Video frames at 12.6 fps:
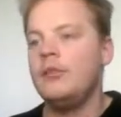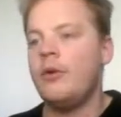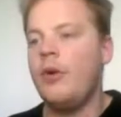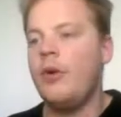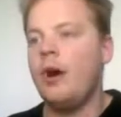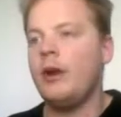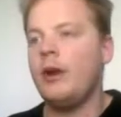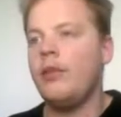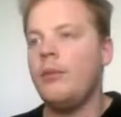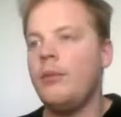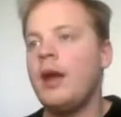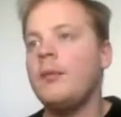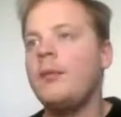So under the
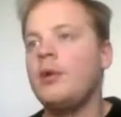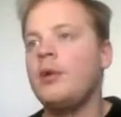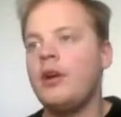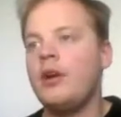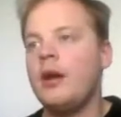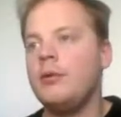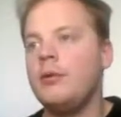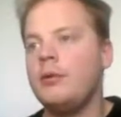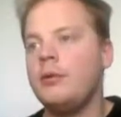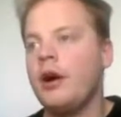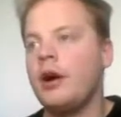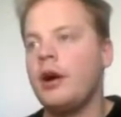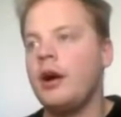whiteboard, you're able to
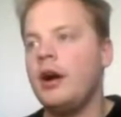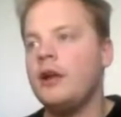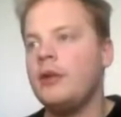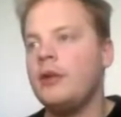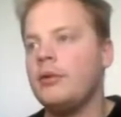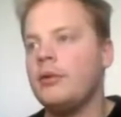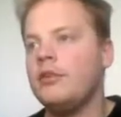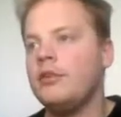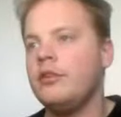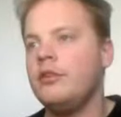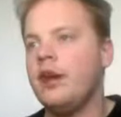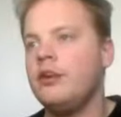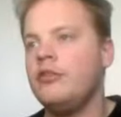mark on your
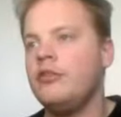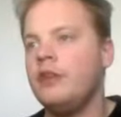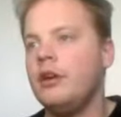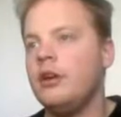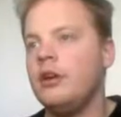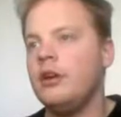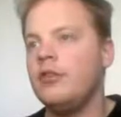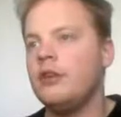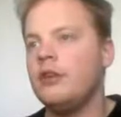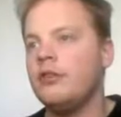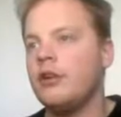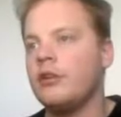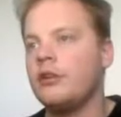presentations. You
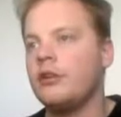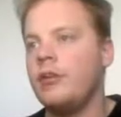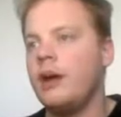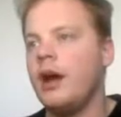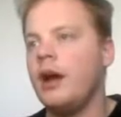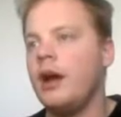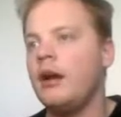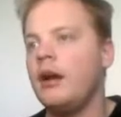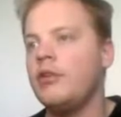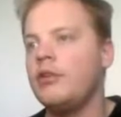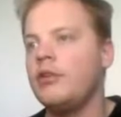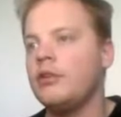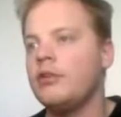can draw
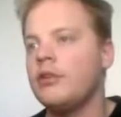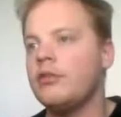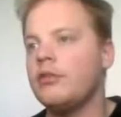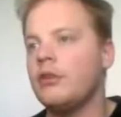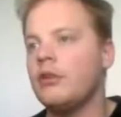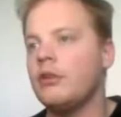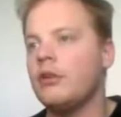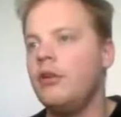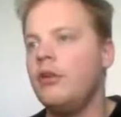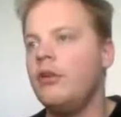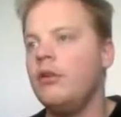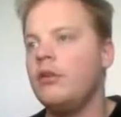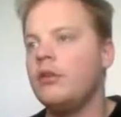squares, you can draw
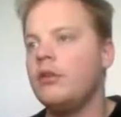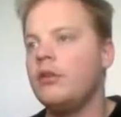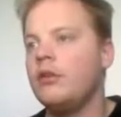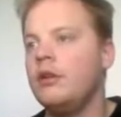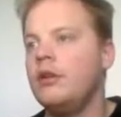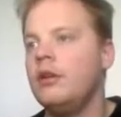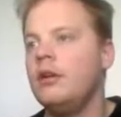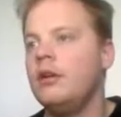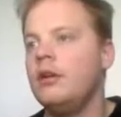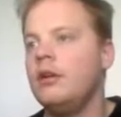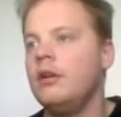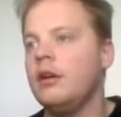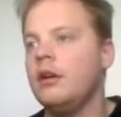circles,
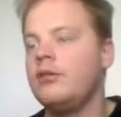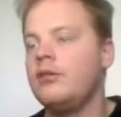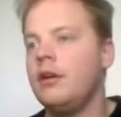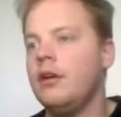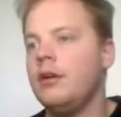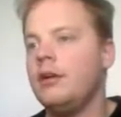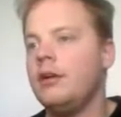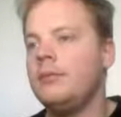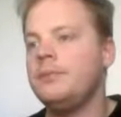etc.